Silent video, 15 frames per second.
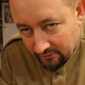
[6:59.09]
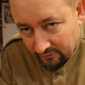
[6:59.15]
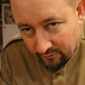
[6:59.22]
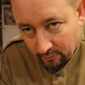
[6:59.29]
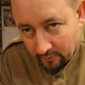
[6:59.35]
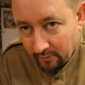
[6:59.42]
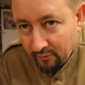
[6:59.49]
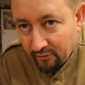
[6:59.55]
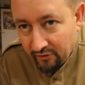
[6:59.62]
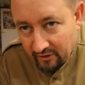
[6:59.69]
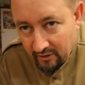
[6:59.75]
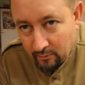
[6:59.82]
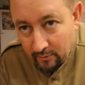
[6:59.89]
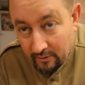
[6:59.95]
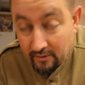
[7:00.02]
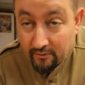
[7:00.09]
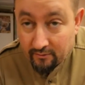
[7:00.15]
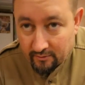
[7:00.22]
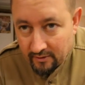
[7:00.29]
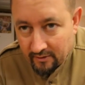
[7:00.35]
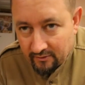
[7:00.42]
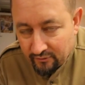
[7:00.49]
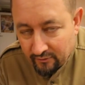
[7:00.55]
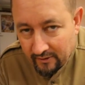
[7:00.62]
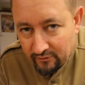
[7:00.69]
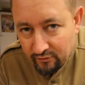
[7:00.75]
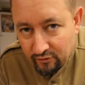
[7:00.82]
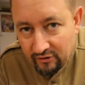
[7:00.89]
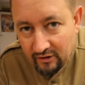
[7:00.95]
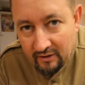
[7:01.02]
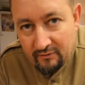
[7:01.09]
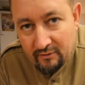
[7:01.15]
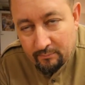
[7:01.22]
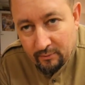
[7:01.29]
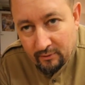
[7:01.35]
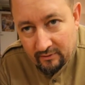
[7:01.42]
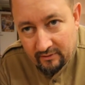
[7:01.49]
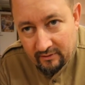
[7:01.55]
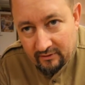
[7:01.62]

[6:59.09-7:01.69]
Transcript: throw everything away, or you can try to save it. But